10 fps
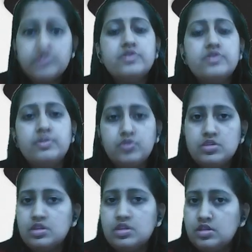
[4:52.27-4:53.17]
suppose,
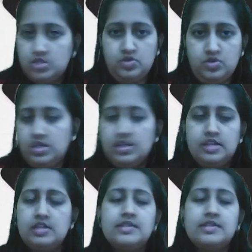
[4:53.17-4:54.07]
so in
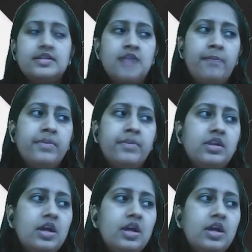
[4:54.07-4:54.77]
this example,